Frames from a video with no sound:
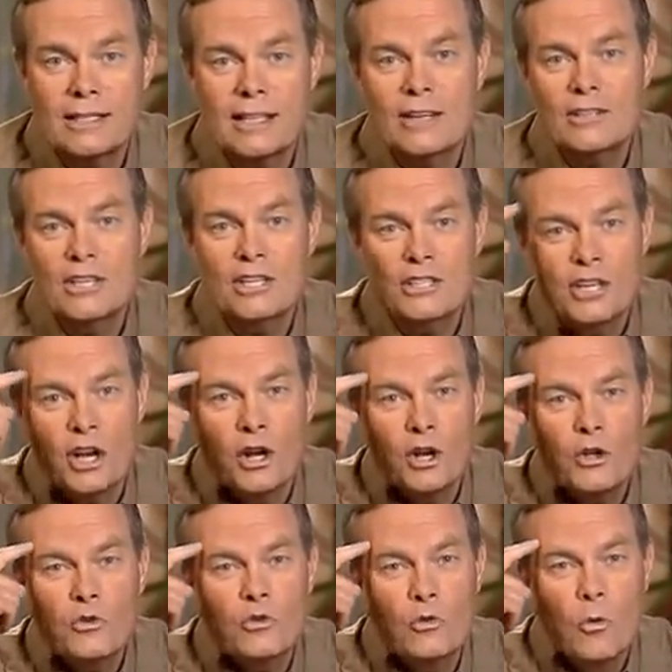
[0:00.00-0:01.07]
They're just a
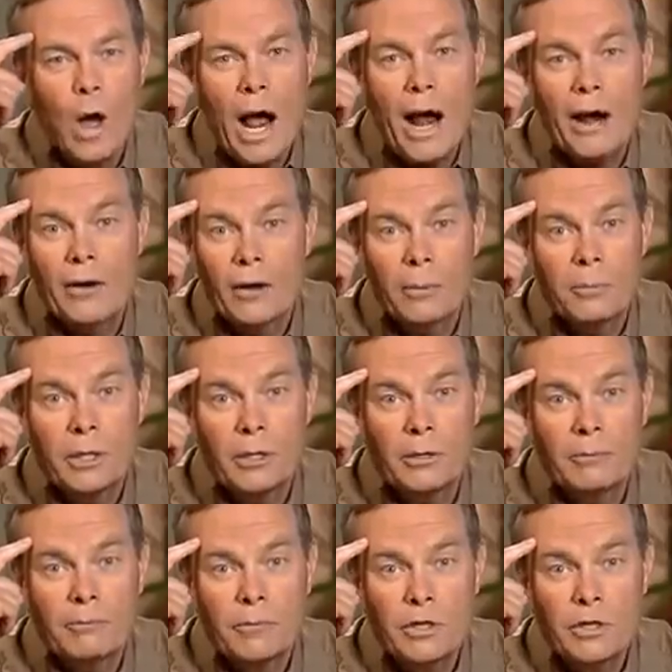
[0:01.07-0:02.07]
loose wire up here.